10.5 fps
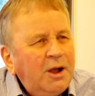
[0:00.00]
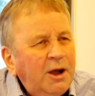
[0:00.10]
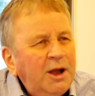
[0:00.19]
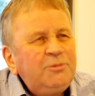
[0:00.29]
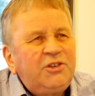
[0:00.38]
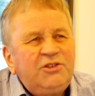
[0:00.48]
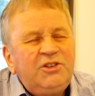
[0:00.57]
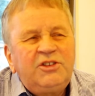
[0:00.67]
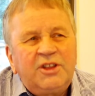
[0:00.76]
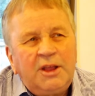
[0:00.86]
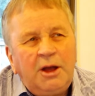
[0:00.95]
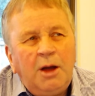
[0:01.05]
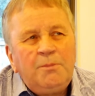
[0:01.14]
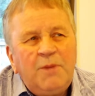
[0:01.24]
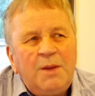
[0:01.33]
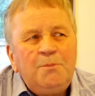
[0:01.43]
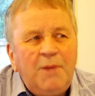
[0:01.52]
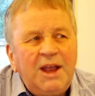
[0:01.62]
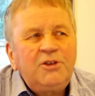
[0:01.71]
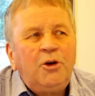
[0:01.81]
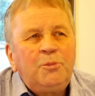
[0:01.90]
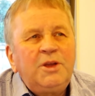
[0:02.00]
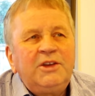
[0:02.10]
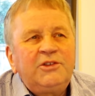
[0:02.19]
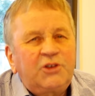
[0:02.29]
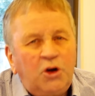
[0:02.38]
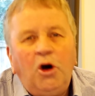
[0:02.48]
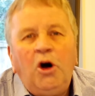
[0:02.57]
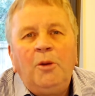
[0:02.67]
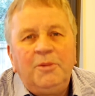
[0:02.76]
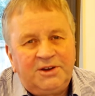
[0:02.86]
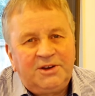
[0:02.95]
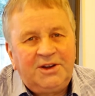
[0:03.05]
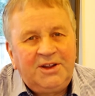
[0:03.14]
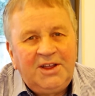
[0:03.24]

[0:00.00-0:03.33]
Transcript: I'm suggesting that it may not be as common